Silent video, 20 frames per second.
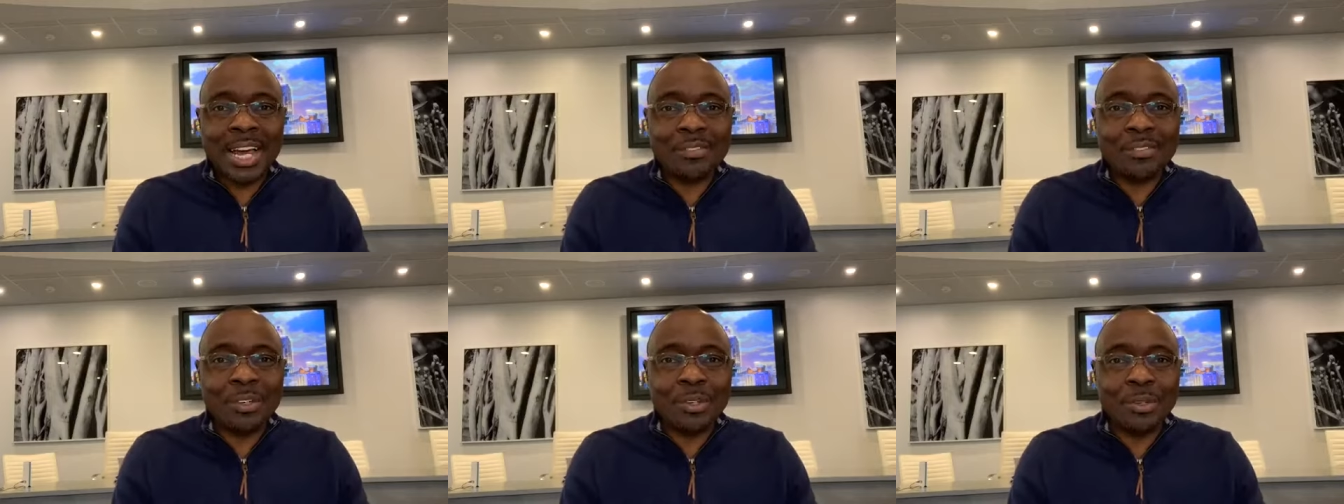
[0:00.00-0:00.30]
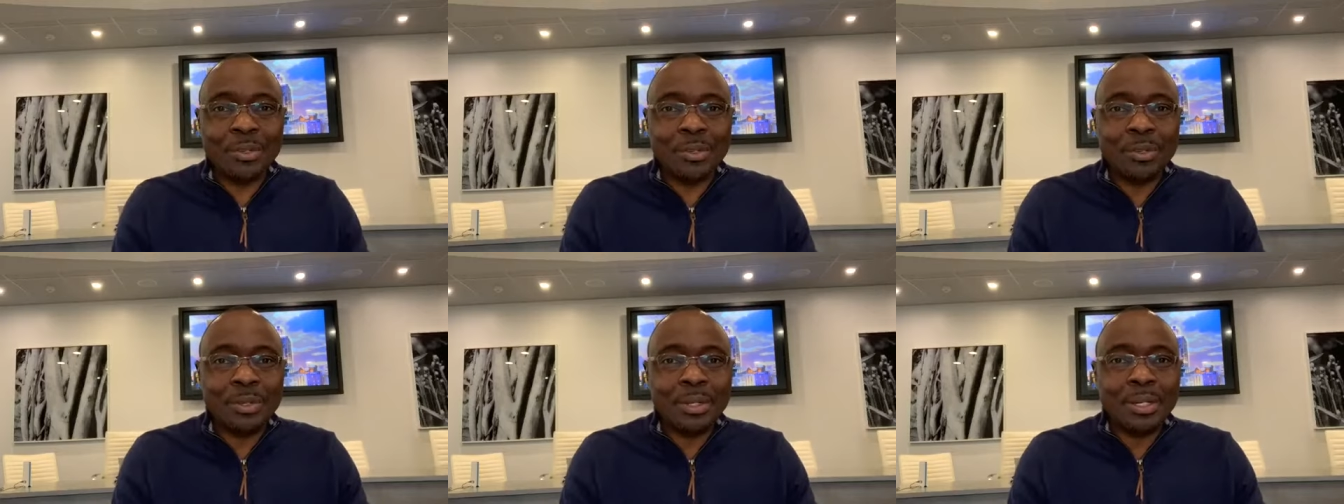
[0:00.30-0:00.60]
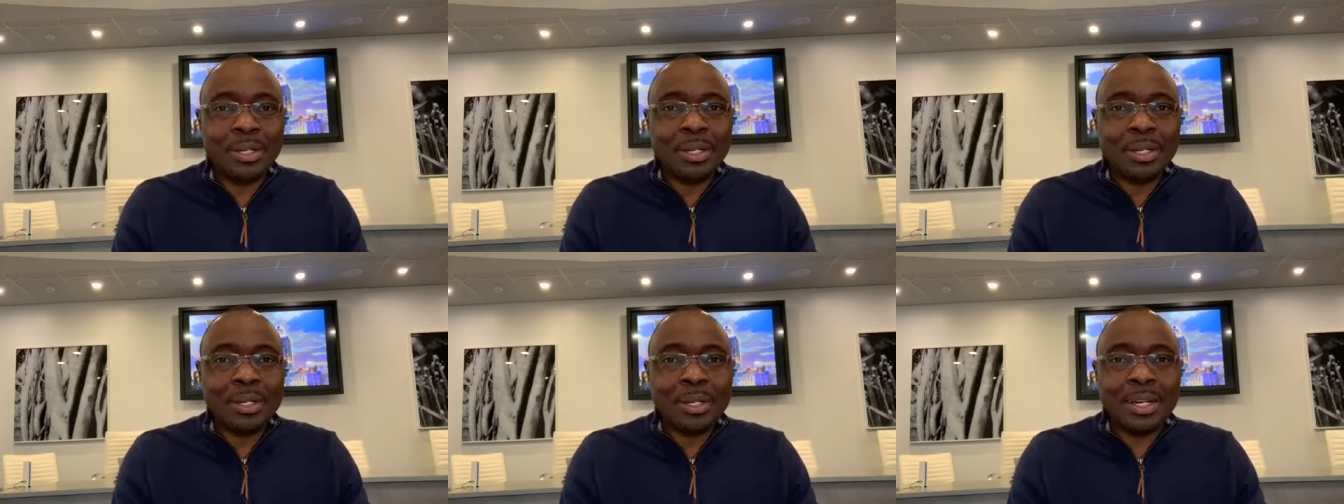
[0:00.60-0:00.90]
have you.
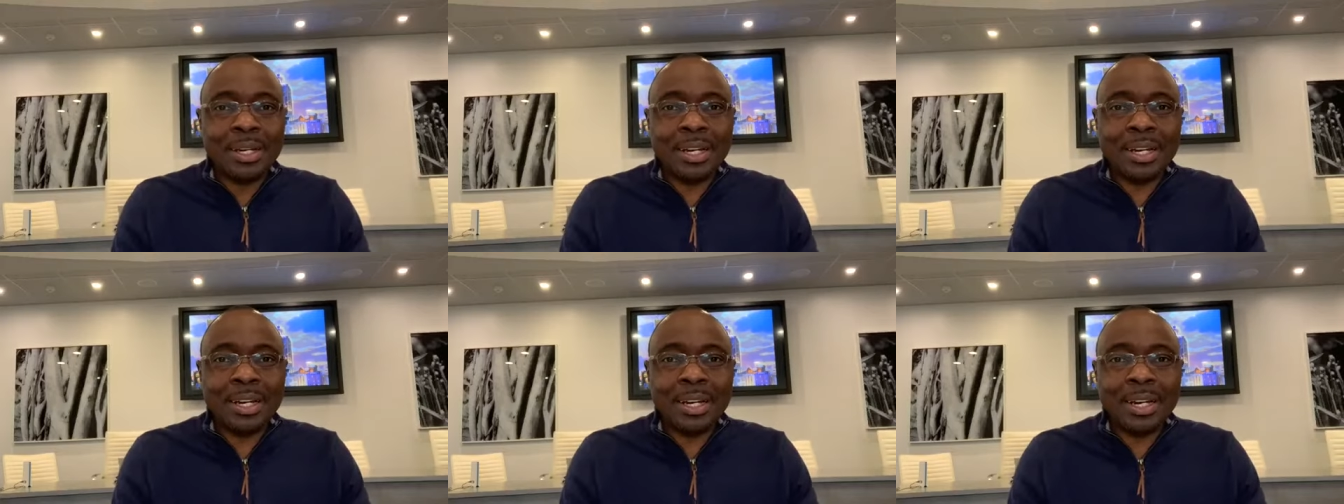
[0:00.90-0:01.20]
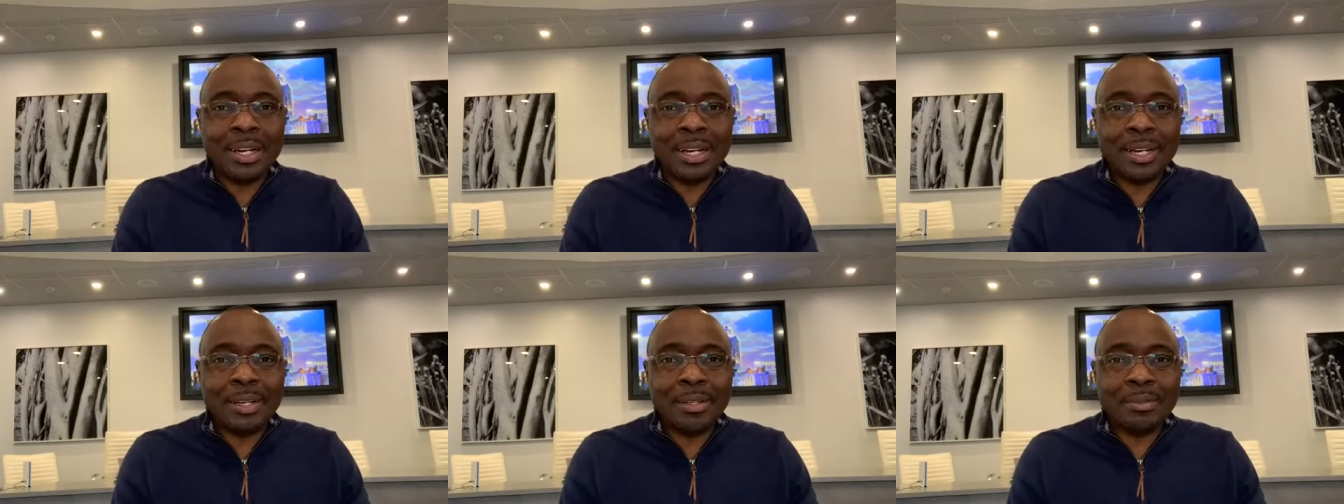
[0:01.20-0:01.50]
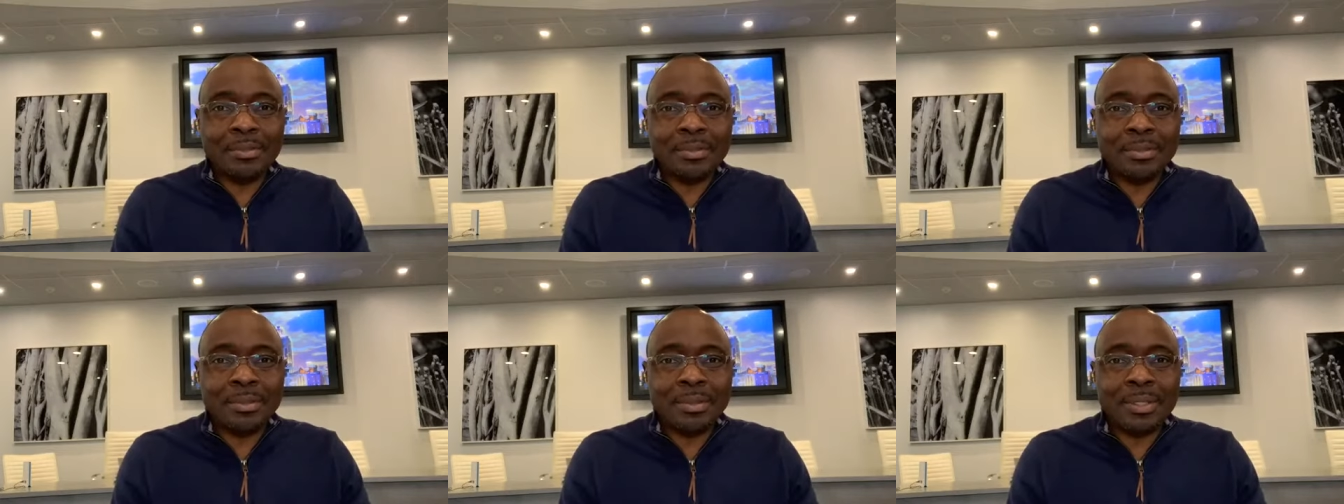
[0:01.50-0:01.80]

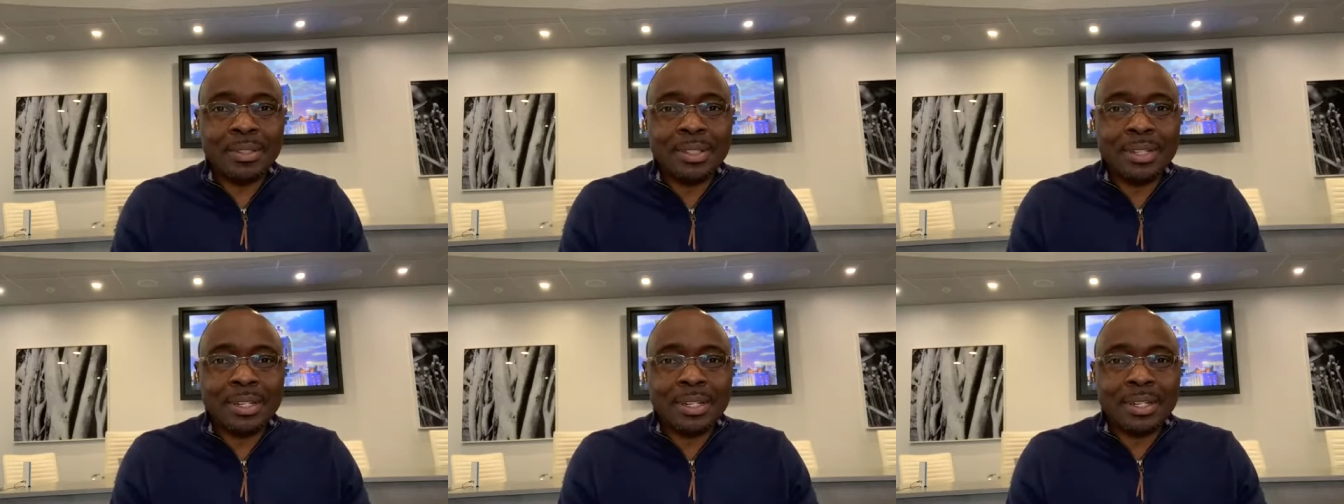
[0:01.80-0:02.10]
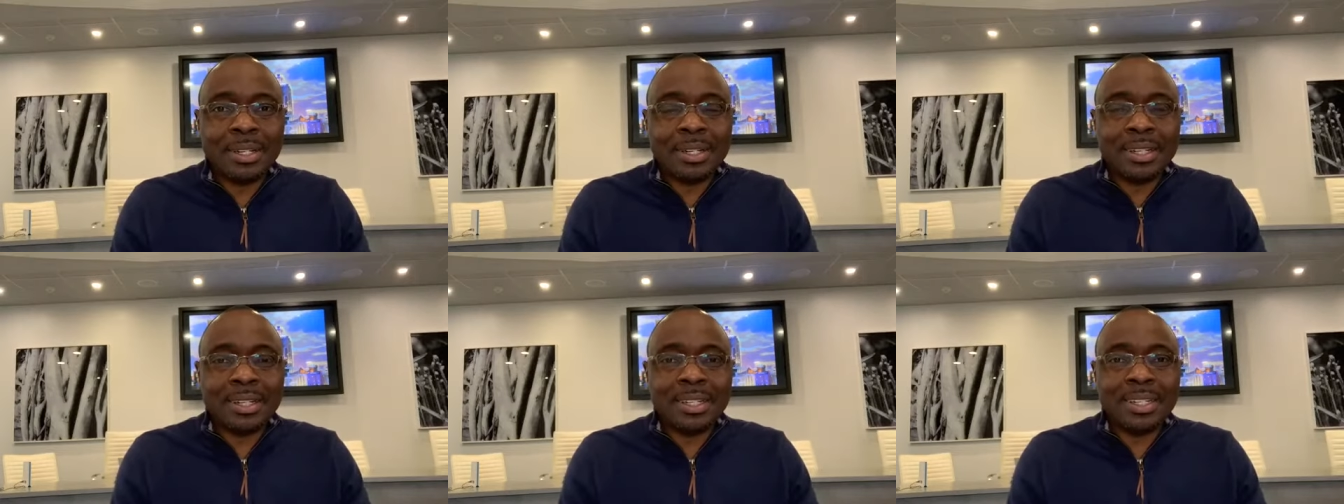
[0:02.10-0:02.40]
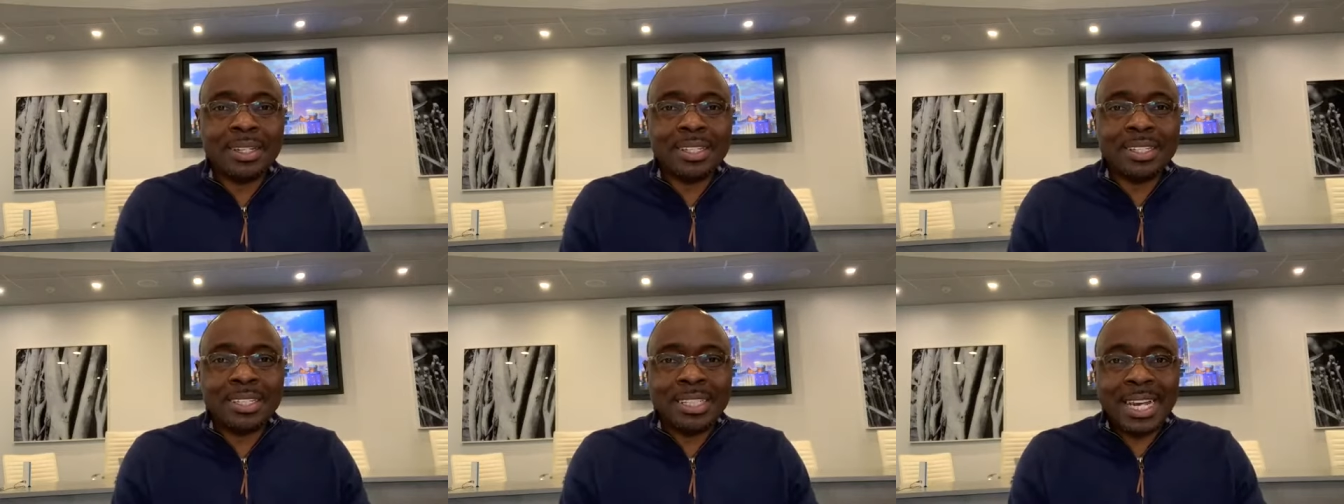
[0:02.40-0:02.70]
Um,
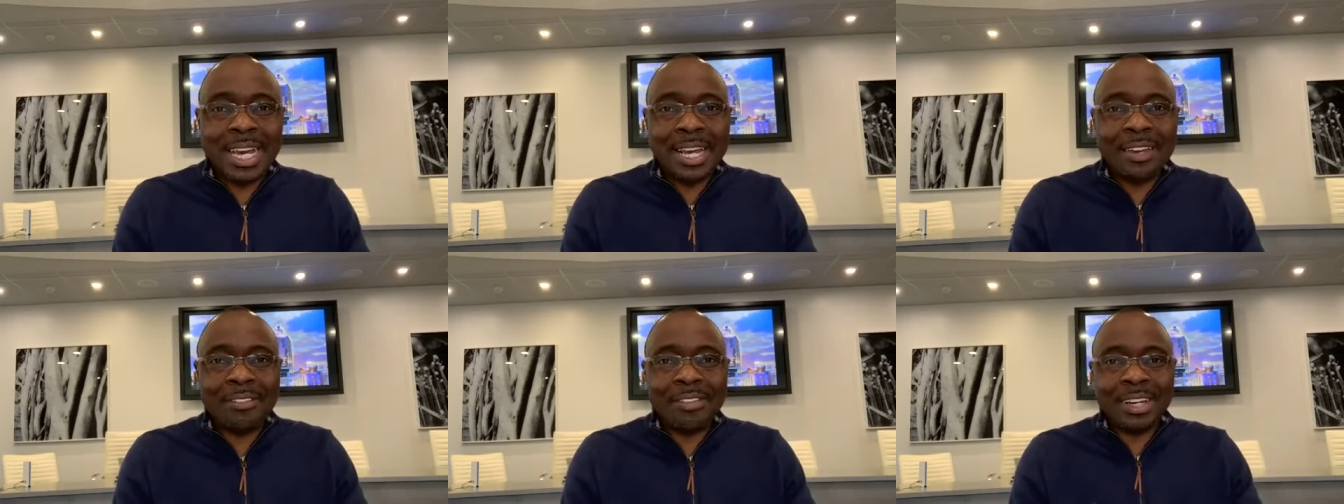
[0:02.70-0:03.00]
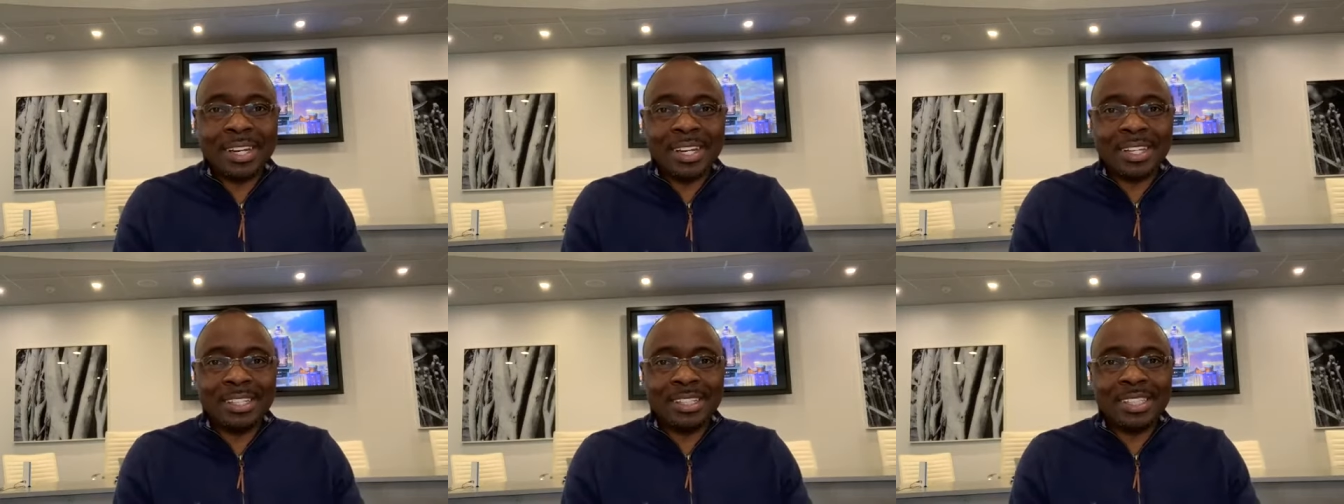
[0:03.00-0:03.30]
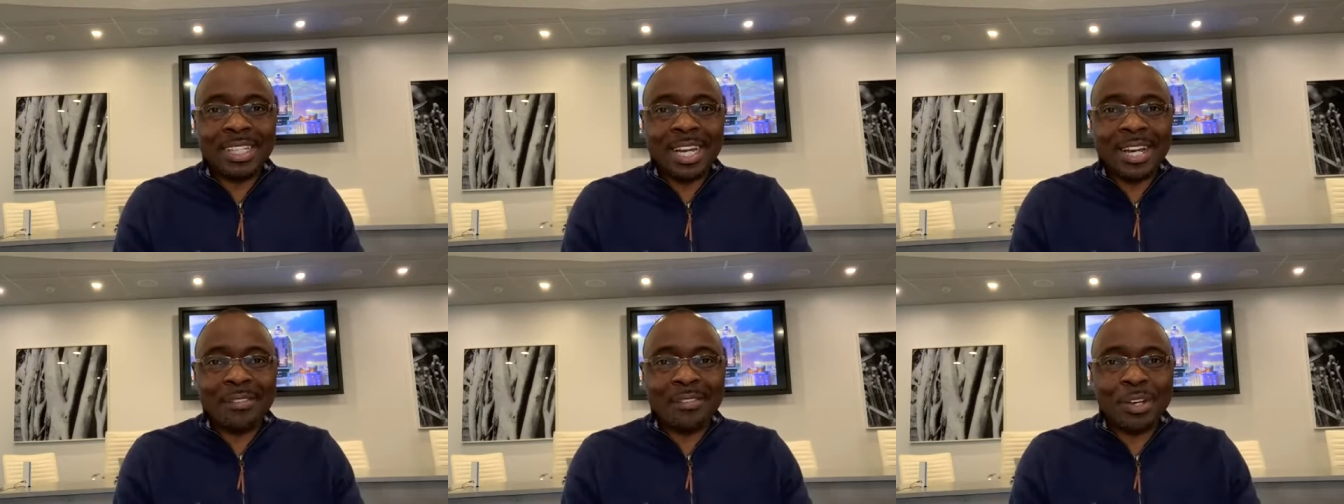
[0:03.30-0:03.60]
uh,
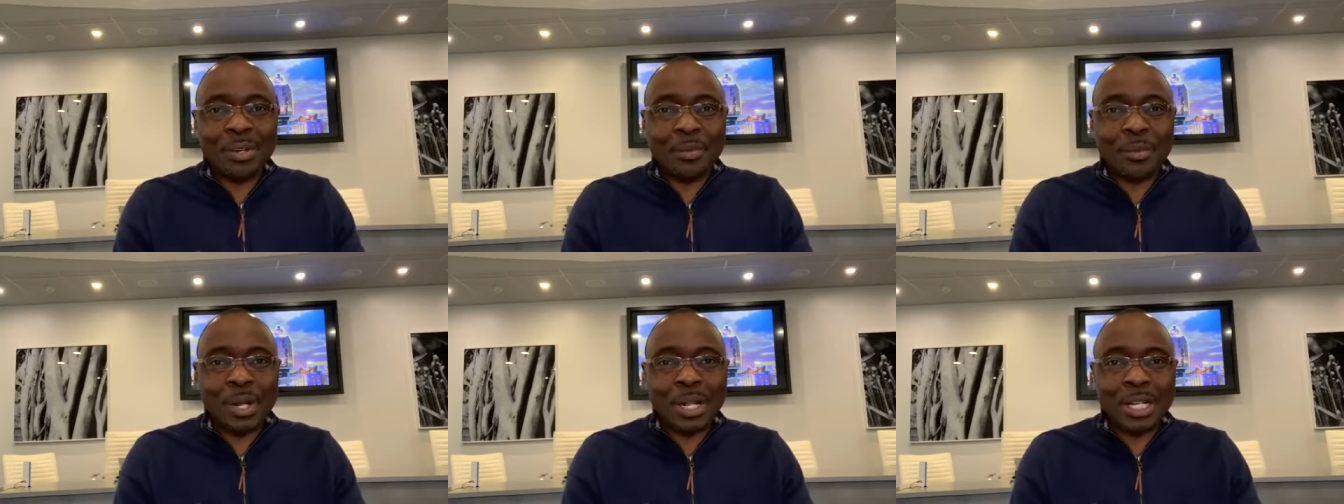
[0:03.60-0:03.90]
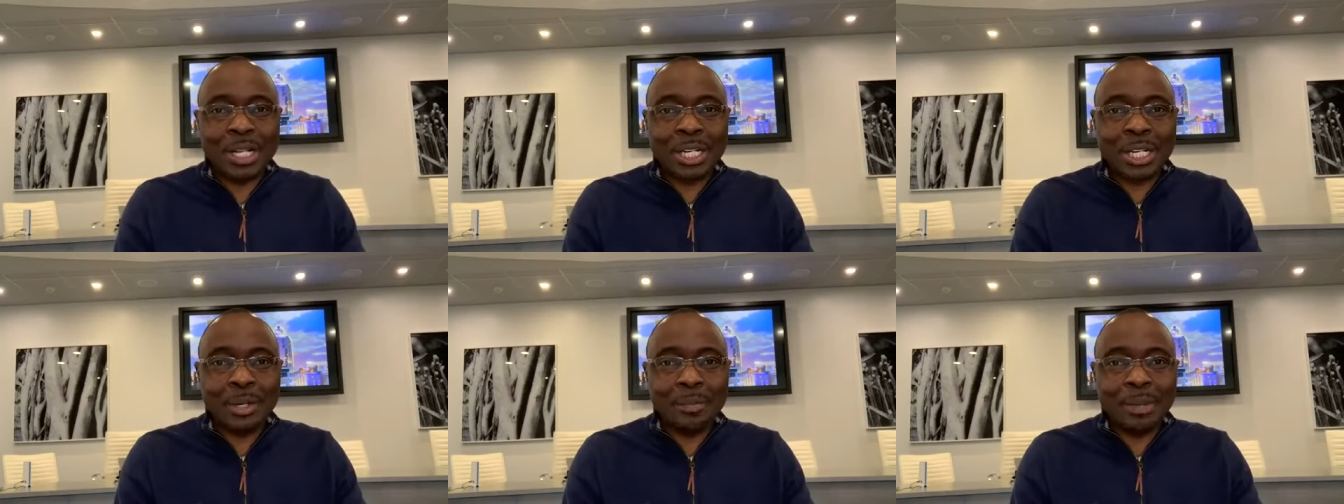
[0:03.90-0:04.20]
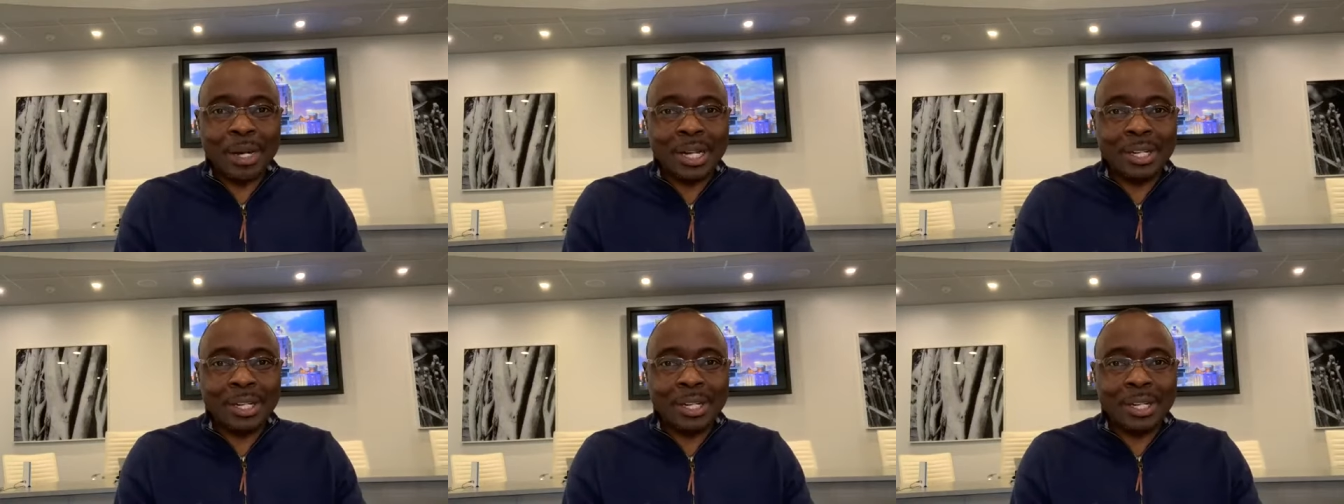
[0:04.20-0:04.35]
David, David, welcome.